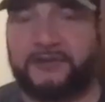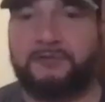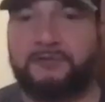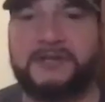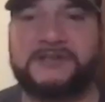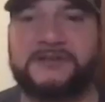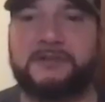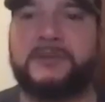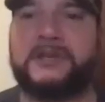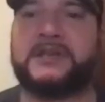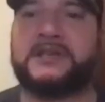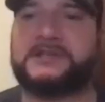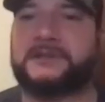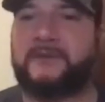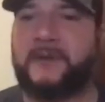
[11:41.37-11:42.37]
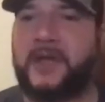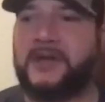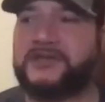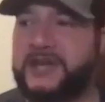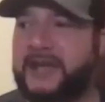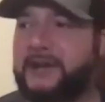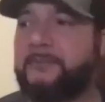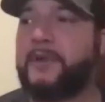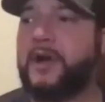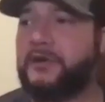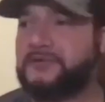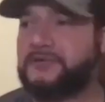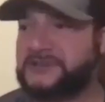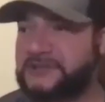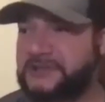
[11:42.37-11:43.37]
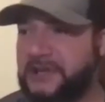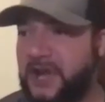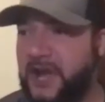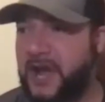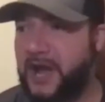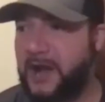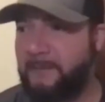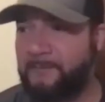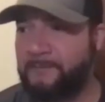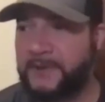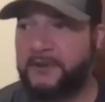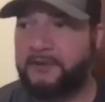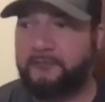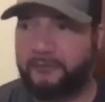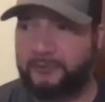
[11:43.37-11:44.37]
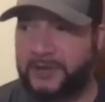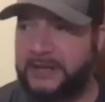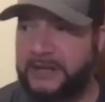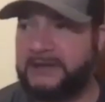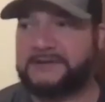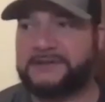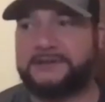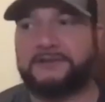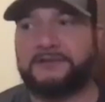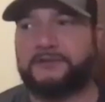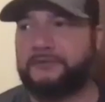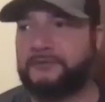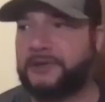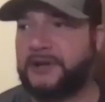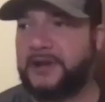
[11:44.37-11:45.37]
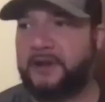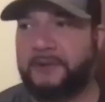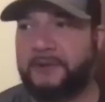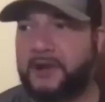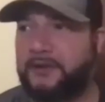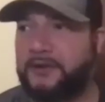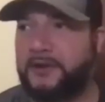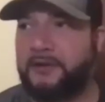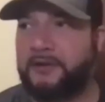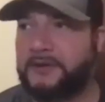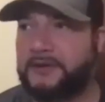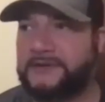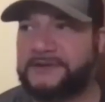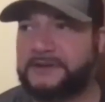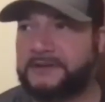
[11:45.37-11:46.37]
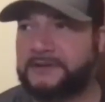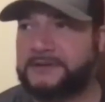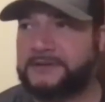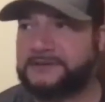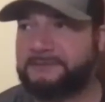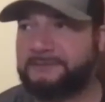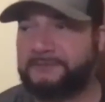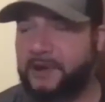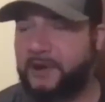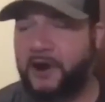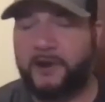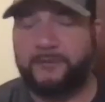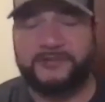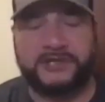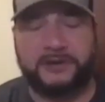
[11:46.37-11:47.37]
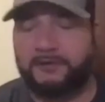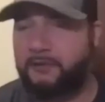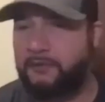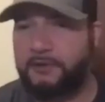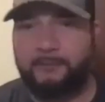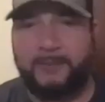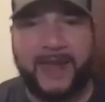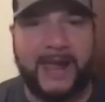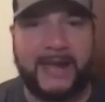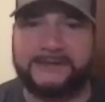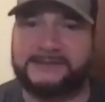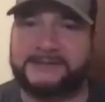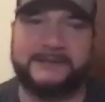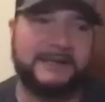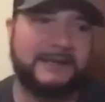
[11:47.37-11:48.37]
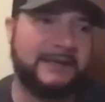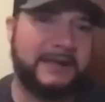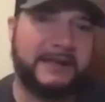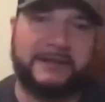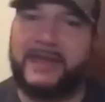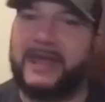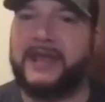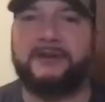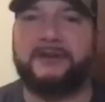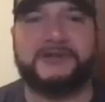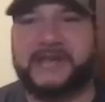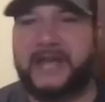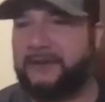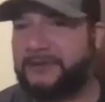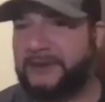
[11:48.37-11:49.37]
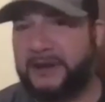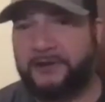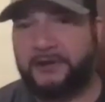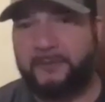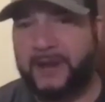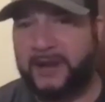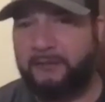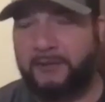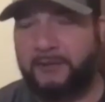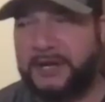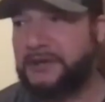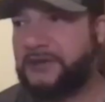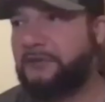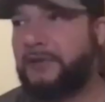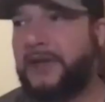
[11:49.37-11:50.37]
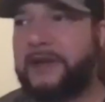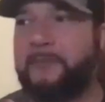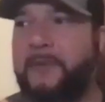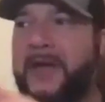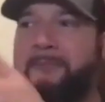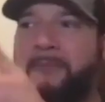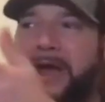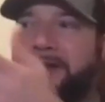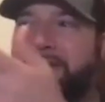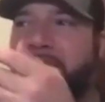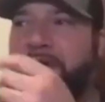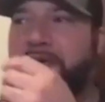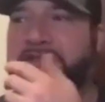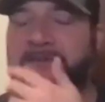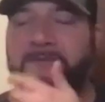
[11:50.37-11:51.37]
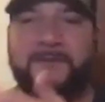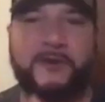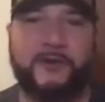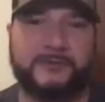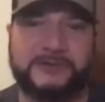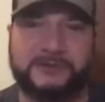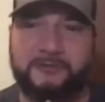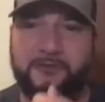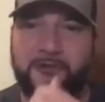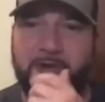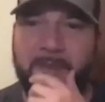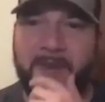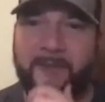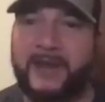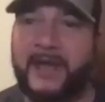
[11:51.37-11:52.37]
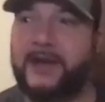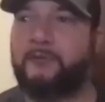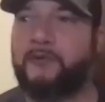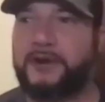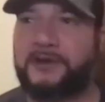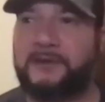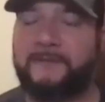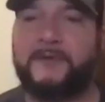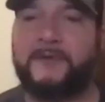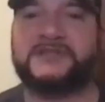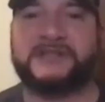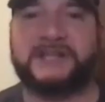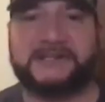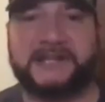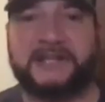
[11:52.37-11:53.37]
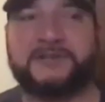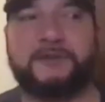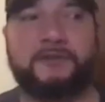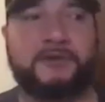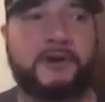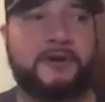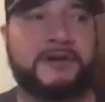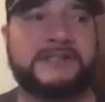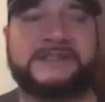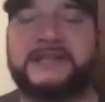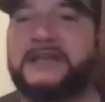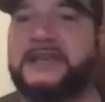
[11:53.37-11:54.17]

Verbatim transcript: Crystal because of uh, she had a post um, relating to you know we all know those those armchair quarterbacks the haters out there, no matter what you do. Like my, my daughter's in film school, and kind of one of the first things I told her is,